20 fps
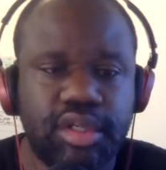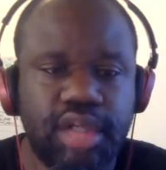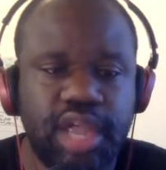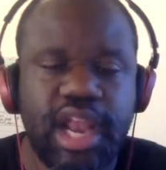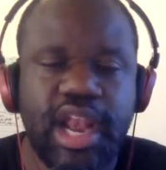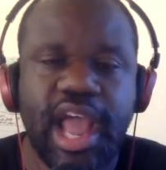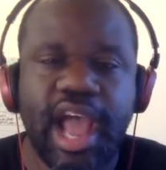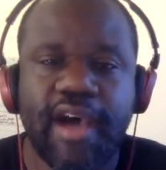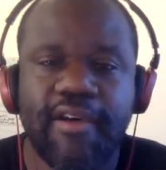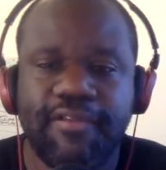
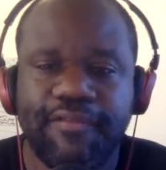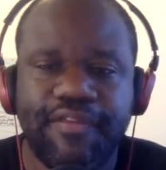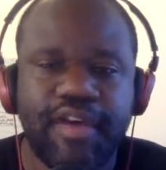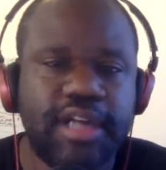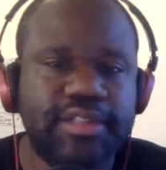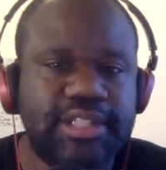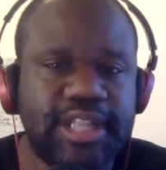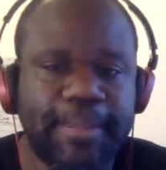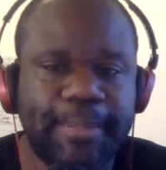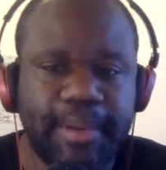and how
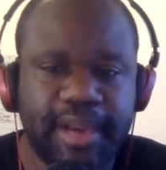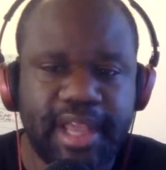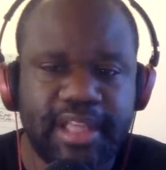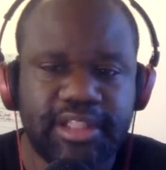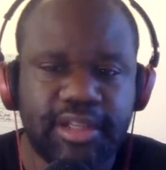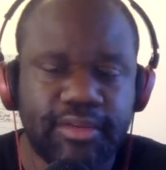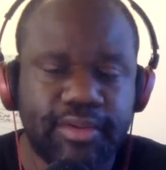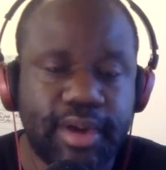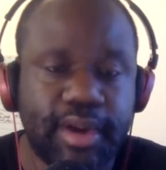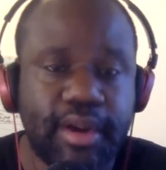fucked up it is
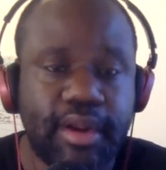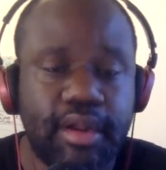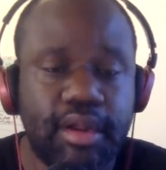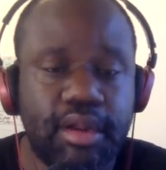over there.